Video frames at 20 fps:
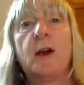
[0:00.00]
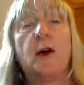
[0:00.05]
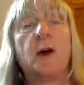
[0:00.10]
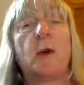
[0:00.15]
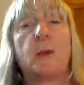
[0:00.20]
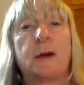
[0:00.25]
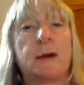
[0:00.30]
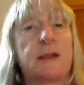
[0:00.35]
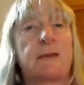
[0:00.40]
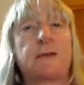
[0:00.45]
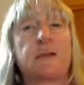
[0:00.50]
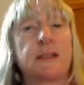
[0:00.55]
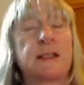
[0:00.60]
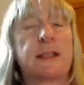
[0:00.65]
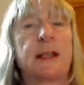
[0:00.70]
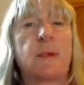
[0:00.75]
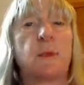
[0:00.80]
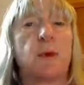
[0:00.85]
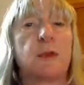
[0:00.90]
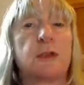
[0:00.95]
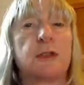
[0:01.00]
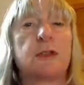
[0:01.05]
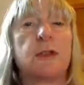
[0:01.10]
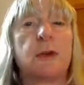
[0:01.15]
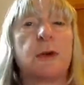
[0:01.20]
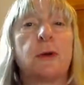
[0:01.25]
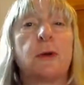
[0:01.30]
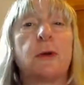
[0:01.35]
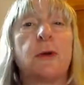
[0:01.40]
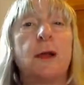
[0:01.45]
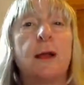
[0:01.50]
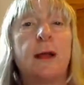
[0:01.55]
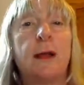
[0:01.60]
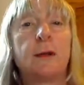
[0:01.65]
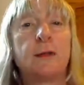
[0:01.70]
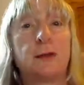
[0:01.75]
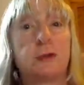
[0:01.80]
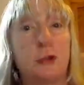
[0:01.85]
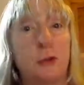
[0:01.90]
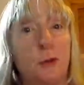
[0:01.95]
or whatever it is they want to do
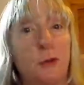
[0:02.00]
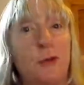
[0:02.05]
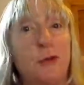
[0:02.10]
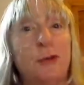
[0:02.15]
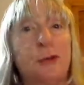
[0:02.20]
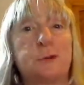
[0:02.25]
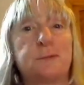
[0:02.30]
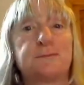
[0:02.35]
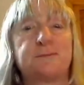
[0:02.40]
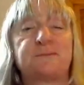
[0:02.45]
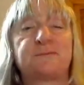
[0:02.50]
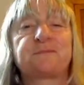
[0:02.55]
to you.